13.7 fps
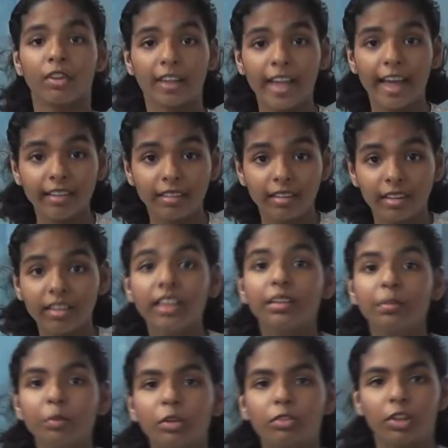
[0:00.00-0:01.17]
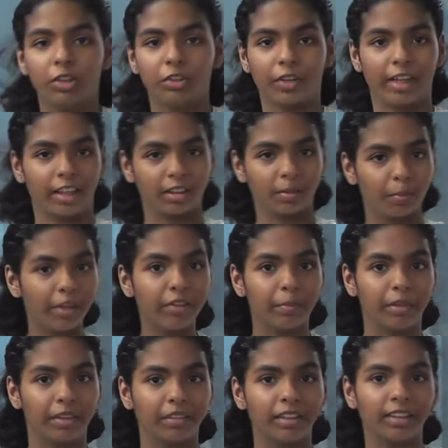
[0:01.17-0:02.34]
For that, let's move on to an
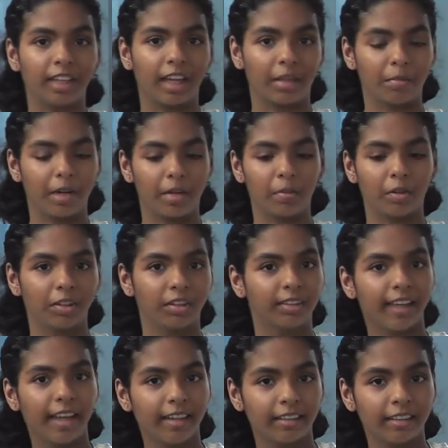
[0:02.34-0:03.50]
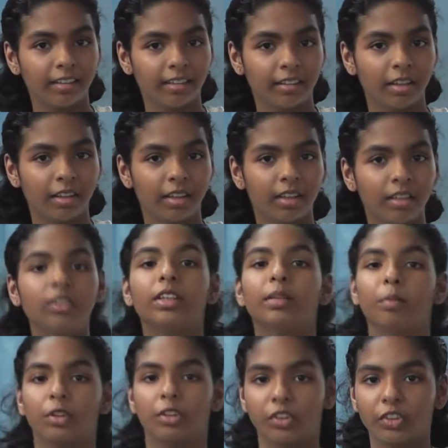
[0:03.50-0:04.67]
experiment designed by modern scientists to
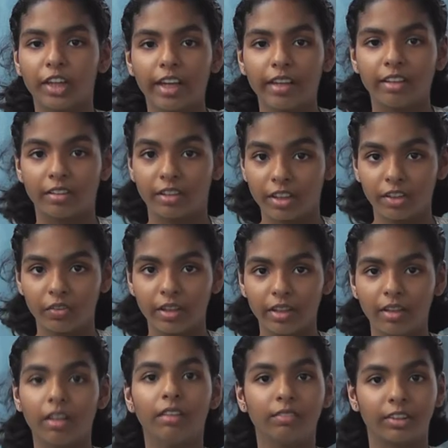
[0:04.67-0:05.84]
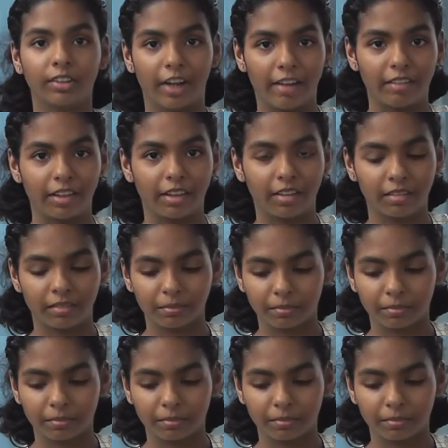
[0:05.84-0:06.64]
demonstrate the theory of gravity.